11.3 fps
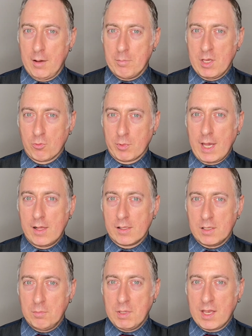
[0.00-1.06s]
in
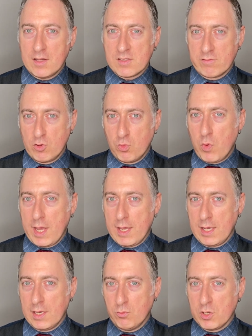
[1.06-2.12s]
reality because of the way
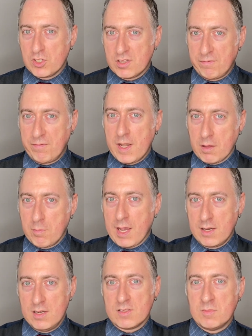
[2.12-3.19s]
in which the funding
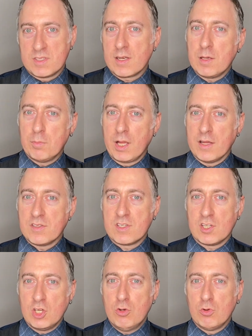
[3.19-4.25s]
mechanisms that he plans
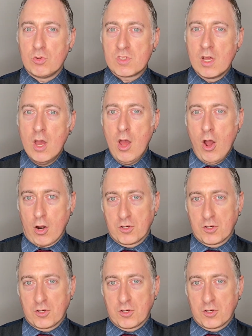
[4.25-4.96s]
to use are